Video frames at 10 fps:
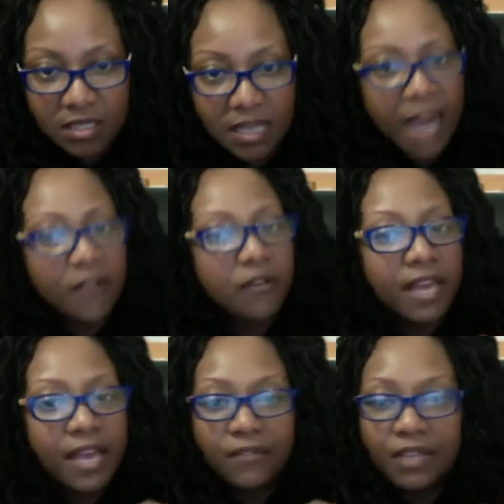I don't
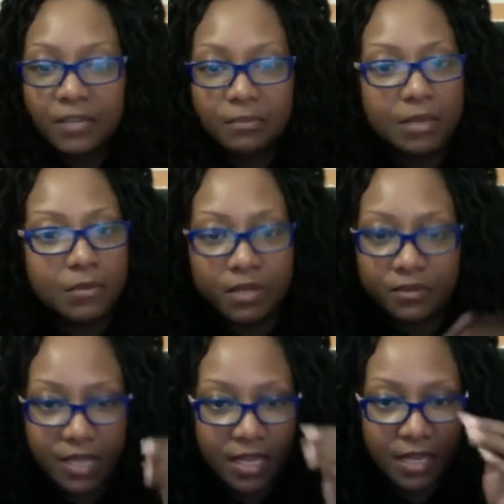have any memory
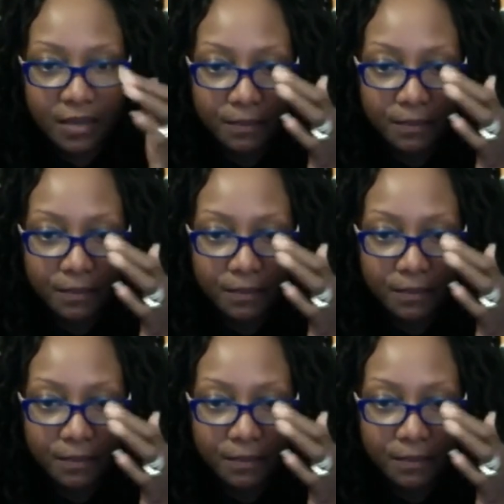of that.